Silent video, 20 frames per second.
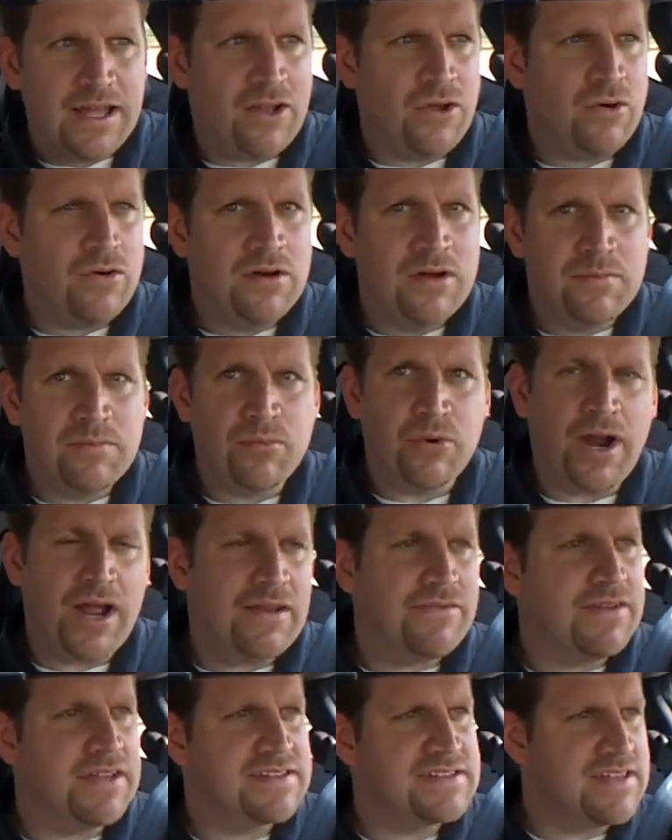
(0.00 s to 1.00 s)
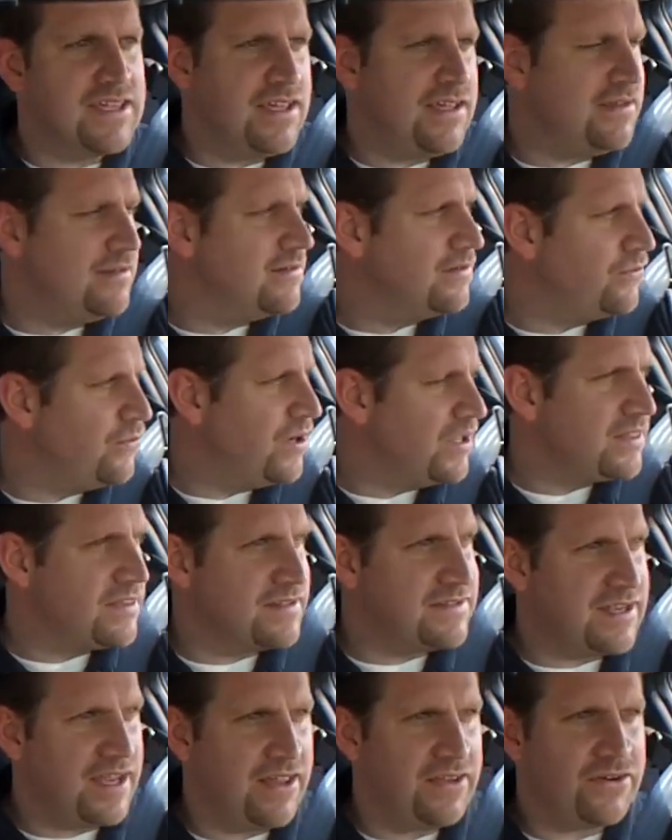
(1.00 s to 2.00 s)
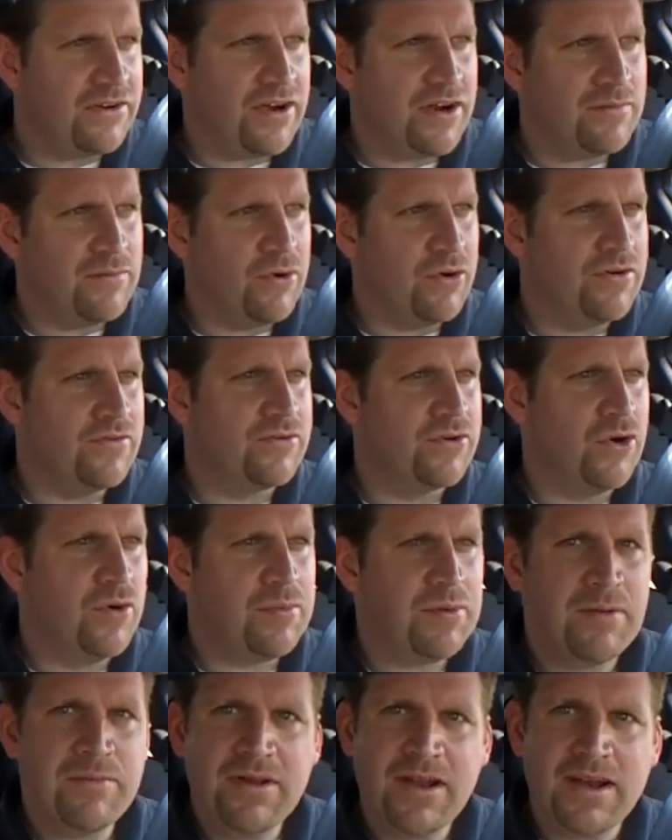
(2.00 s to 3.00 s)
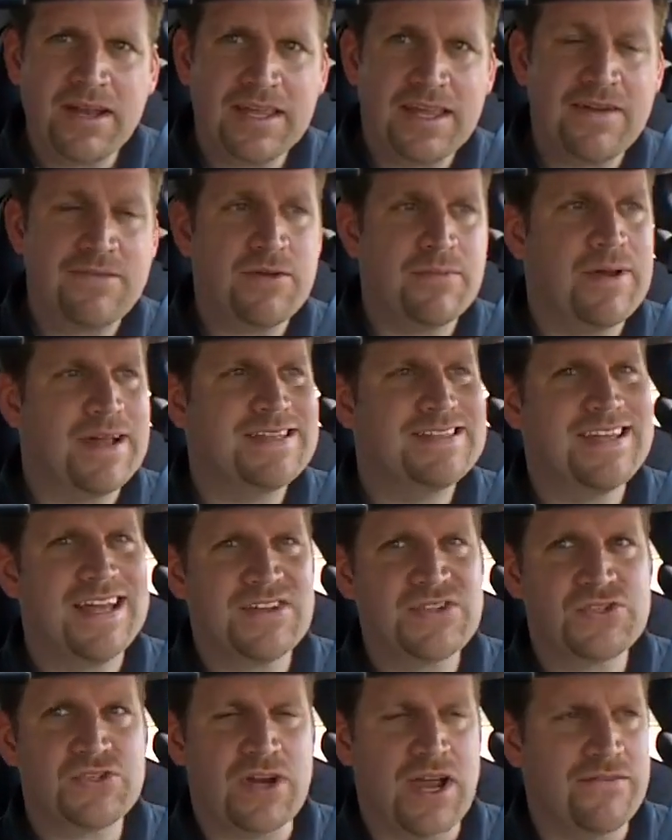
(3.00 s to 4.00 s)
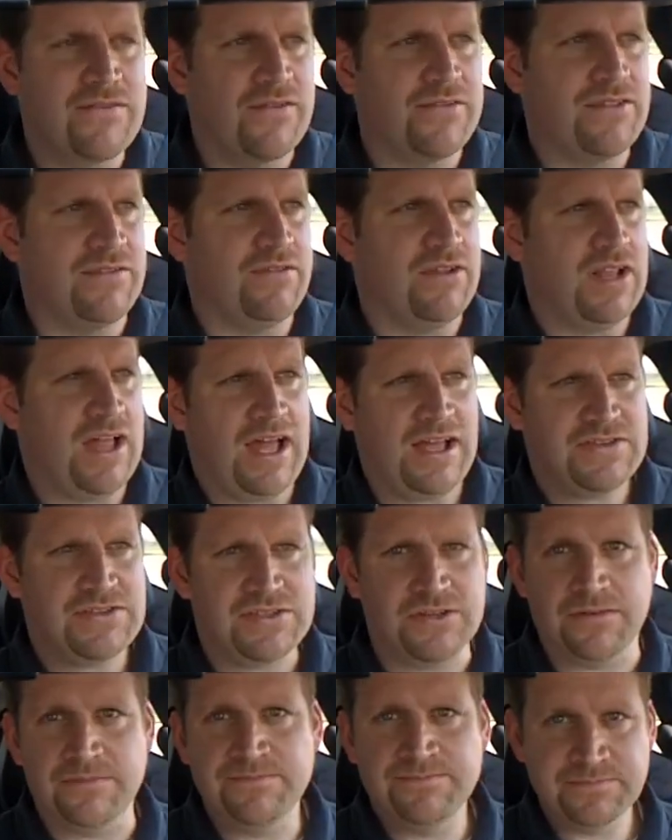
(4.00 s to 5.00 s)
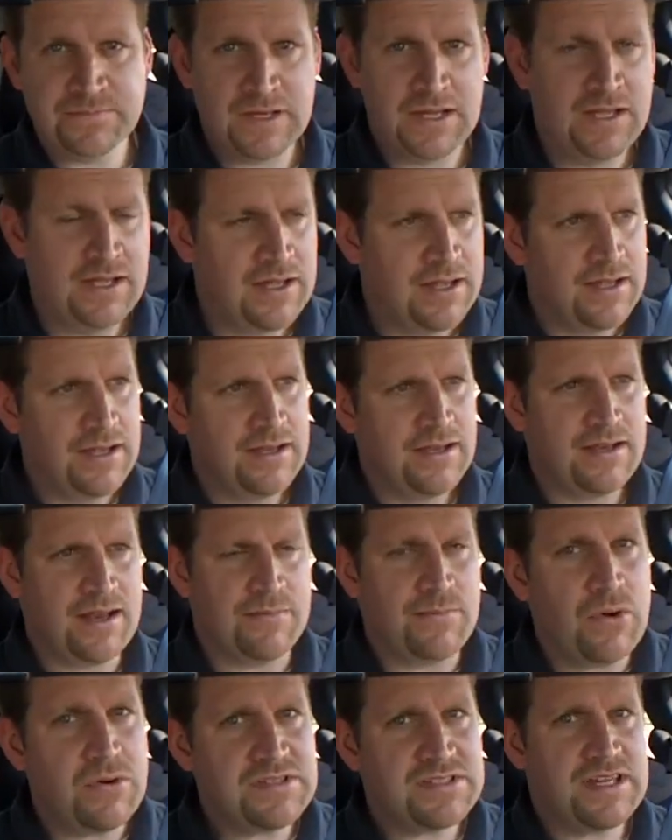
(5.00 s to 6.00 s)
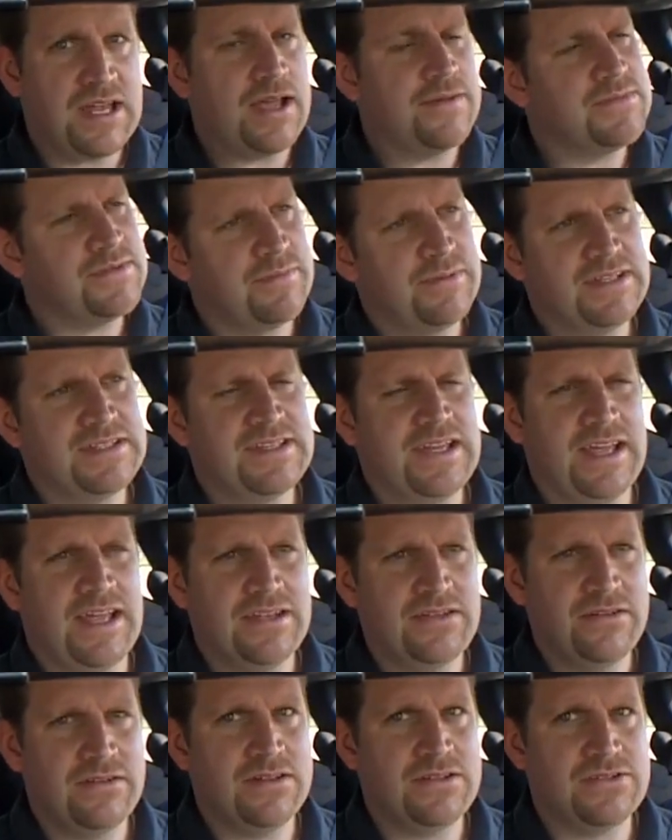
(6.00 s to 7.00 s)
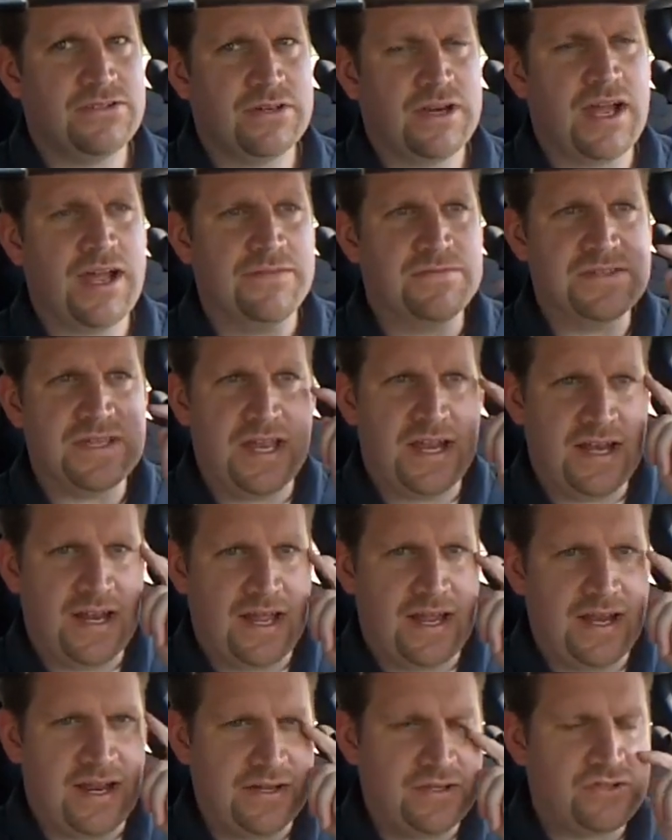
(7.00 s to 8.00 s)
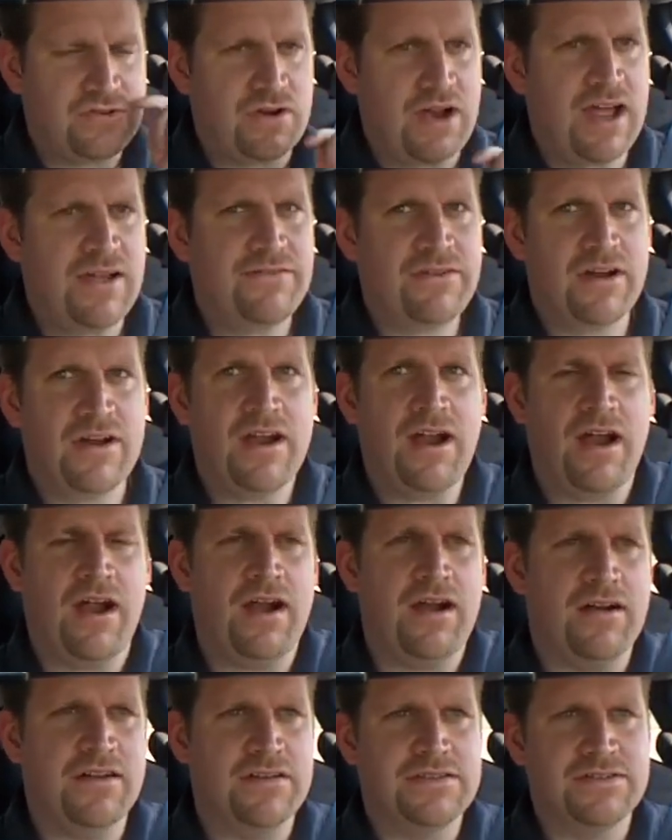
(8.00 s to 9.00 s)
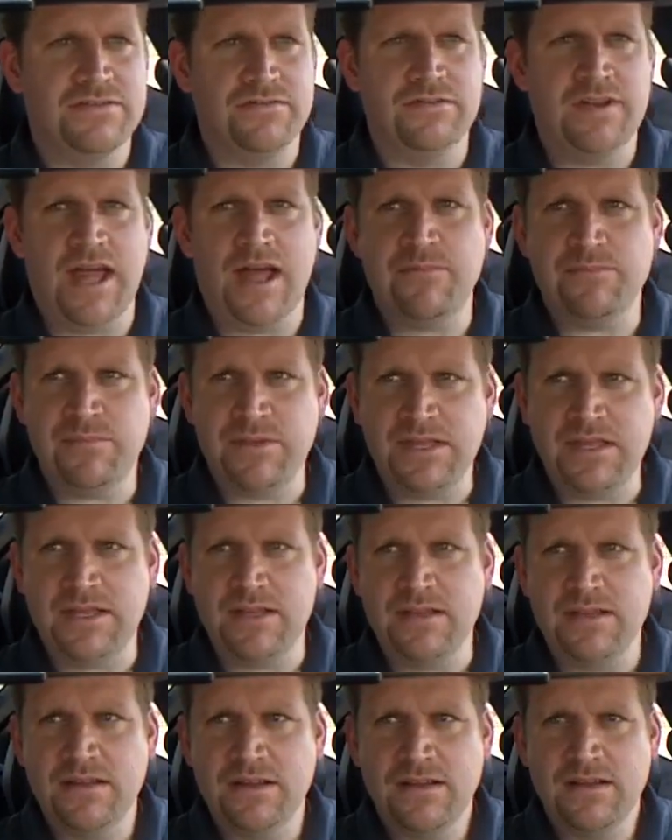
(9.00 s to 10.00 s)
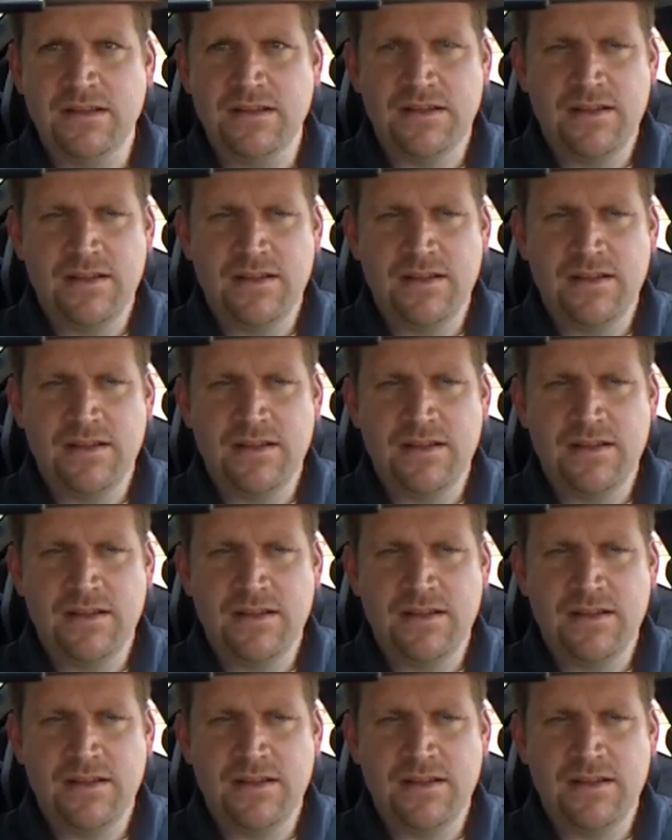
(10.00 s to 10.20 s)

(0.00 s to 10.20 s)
Hello, Brian Vitsky with the Taylor Automotive Group, and I'm here to give you my test drive of the Veloster. Now, most times I'm going to tell you I do these drives, and I try very hard to not be